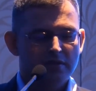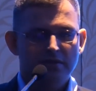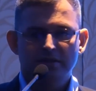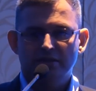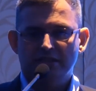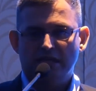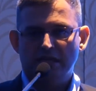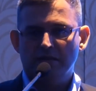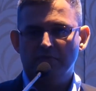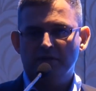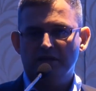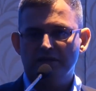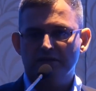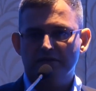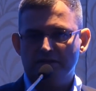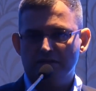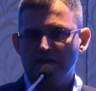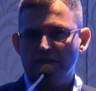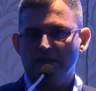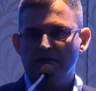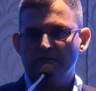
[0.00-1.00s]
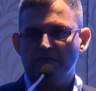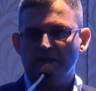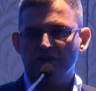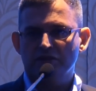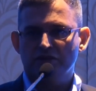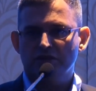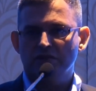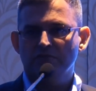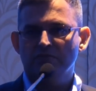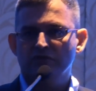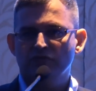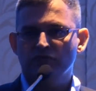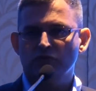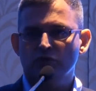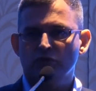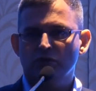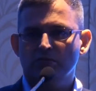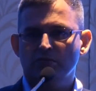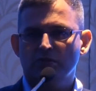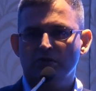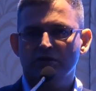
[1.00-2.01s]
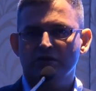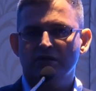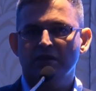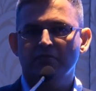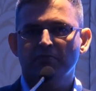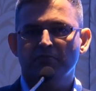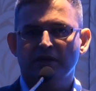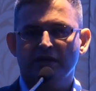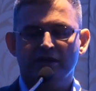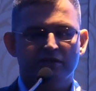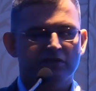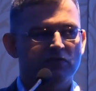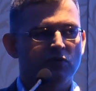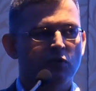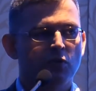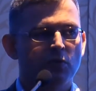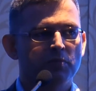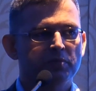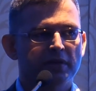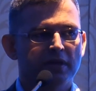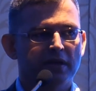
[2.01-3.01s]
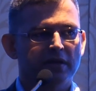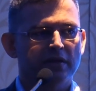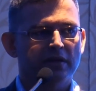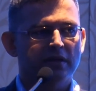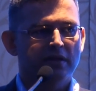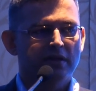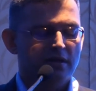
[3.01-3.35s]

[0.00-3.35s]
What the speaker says: Telemedicine, I mentioned before about the impact of home care.